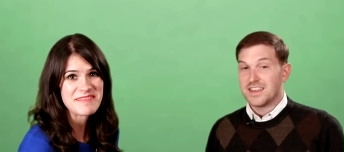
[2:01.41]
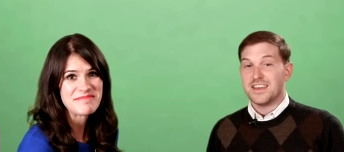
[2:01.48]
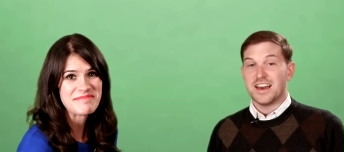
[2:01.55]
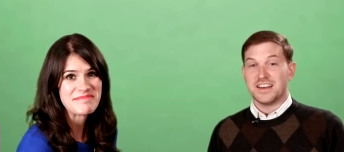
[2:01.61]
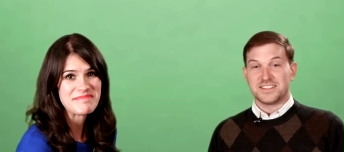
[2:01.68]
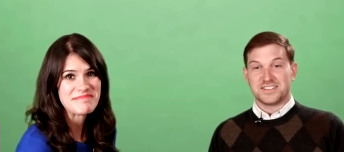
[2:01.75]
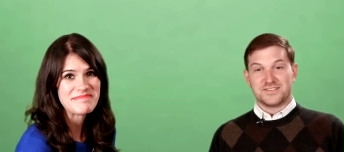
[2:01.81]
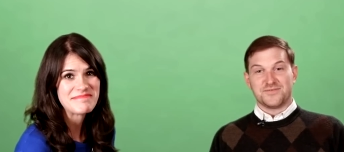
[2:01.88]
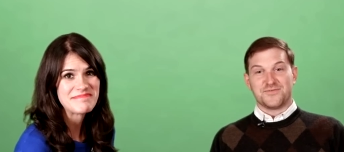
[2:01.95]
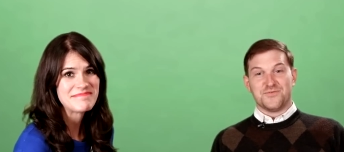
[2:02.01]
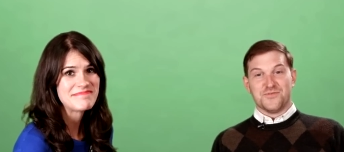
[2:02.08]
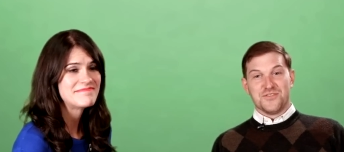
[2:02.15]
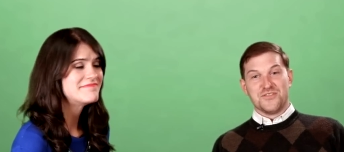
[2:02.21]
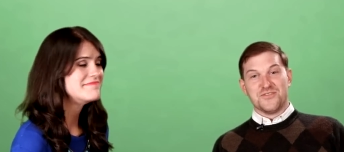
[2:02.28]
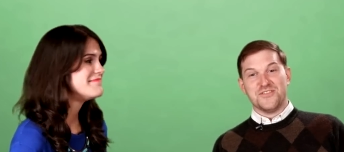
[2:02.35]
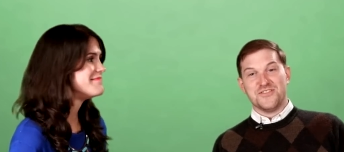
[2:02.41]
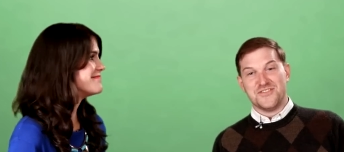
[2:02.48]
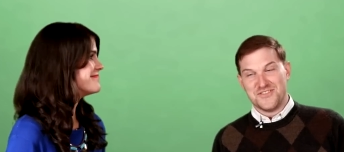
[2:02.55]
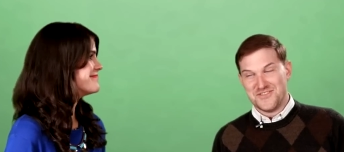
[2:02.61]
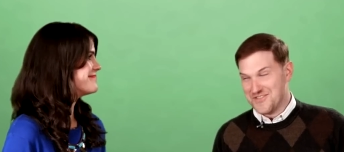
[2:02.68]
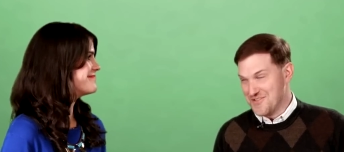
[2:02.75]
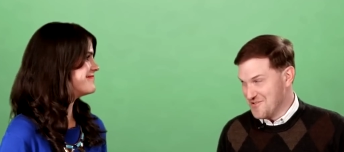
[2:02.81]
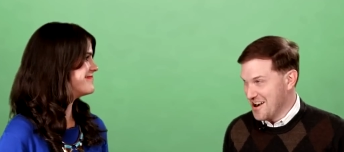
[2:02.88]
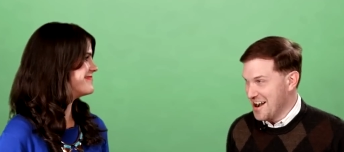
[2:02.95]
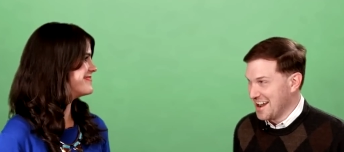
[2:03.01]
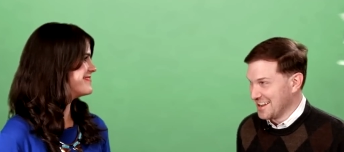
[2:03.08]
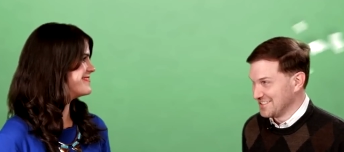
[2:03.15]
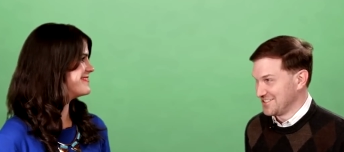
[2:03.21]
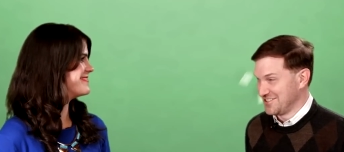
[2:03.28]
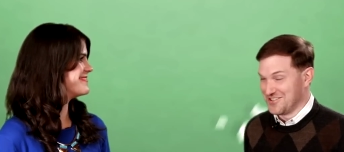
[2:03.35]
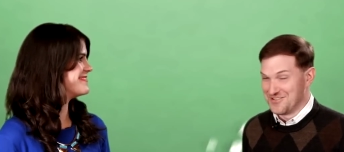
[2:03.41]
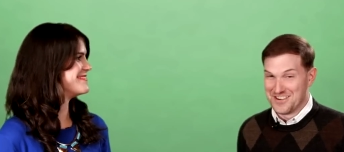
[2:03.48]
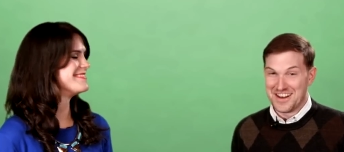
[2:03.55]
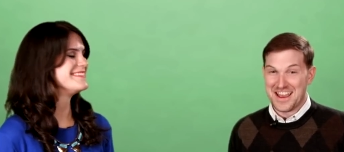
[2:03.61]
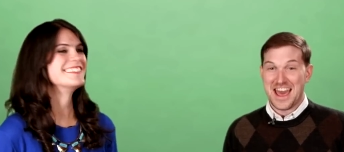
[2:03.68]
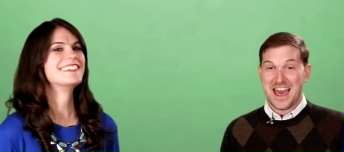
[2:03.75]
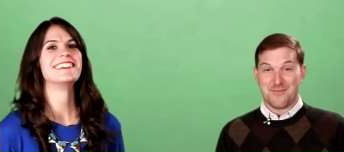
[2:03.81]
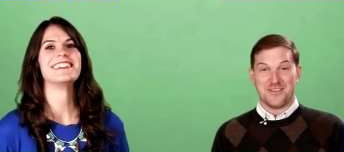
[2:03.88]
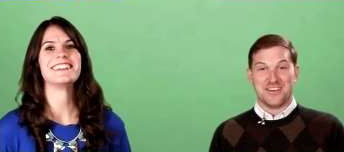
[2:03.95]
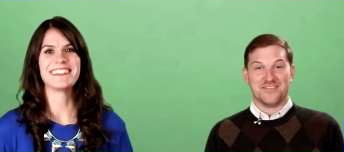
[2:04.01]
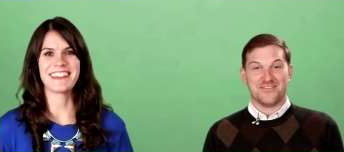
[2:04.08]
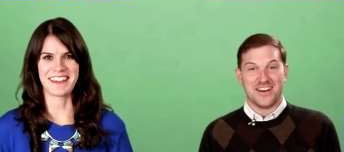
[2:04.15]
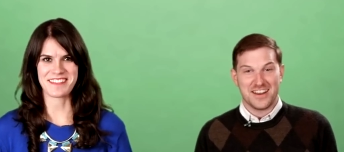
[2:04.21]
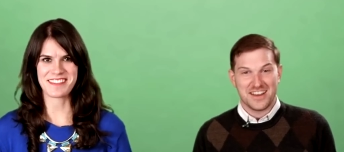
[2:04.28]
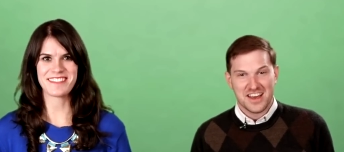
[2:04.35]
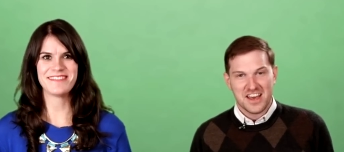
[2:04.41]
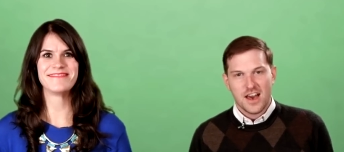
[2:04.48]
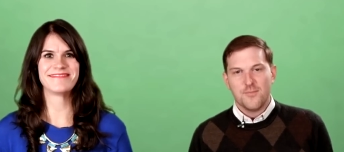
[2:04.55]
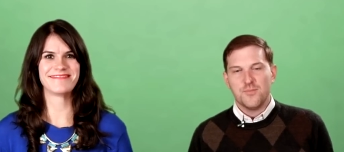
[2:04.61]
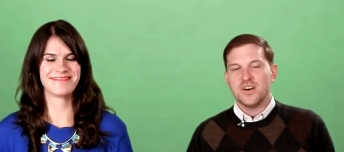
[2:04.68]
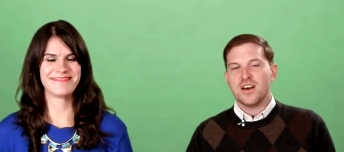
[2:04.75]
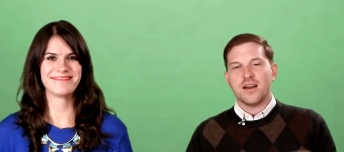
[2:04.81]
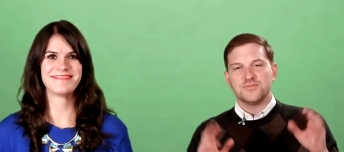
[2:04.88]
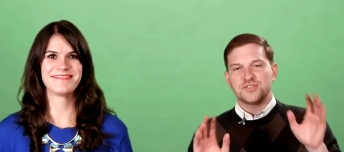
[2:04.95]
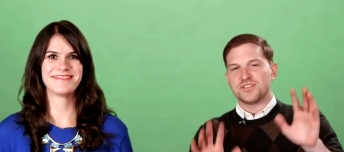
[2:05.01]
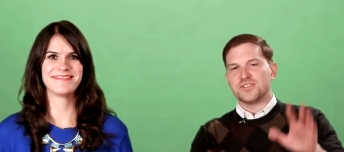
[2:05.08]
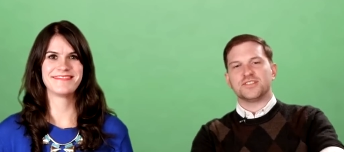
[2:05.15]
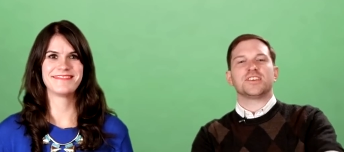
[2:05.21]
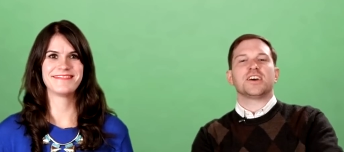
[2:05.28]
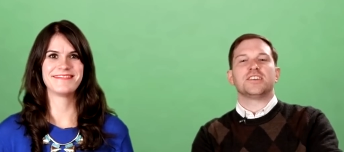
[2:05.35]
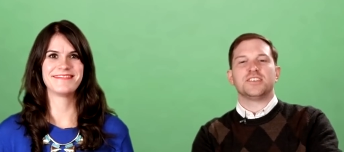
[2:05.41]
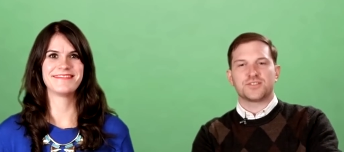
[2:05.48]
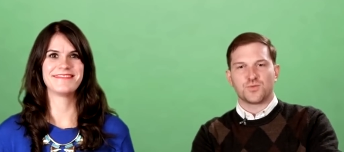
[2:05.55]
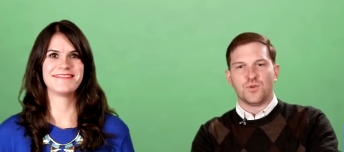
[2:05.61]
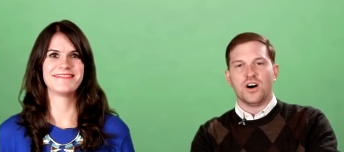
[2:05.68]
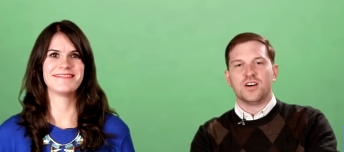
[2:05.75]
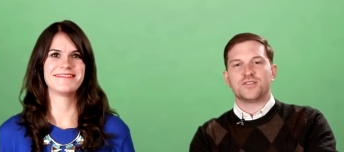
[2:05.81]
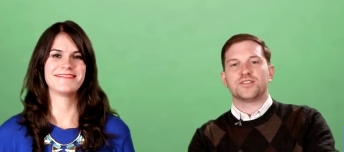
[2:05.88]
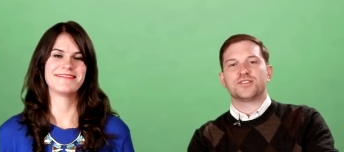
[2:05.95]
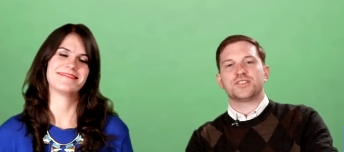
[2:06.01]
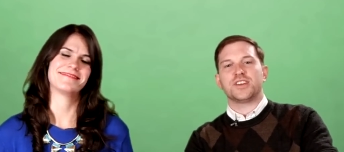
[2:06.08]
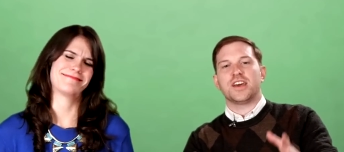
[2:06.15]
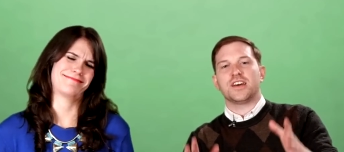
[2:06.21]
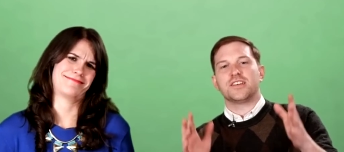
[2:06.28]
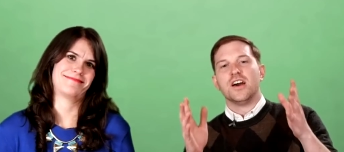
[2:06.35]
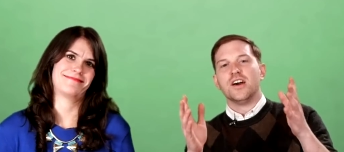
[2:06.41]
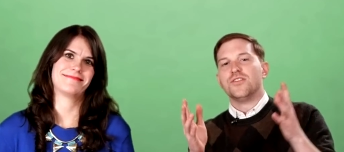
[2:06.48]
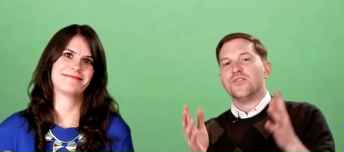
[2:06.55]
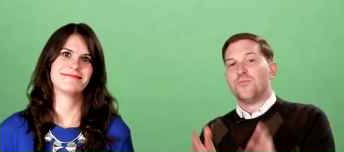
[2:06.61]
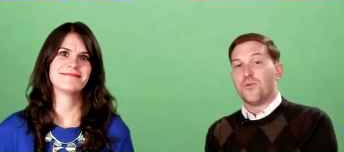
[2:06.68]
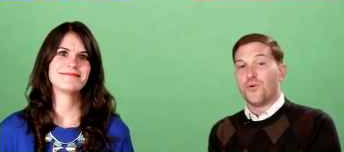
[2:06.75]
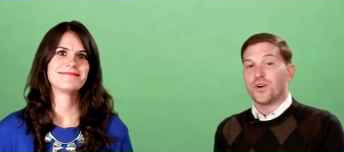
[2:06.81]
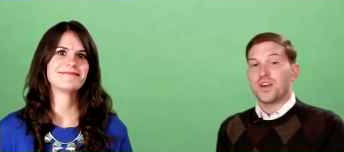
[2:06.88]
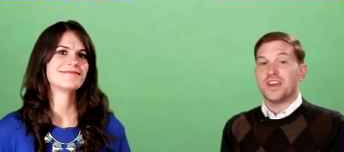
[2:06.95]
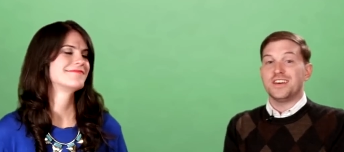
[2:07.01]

Speaker 1: Yes, for your new ice chewing habit, yes. Right? But I'm sure the dentist will understand. The point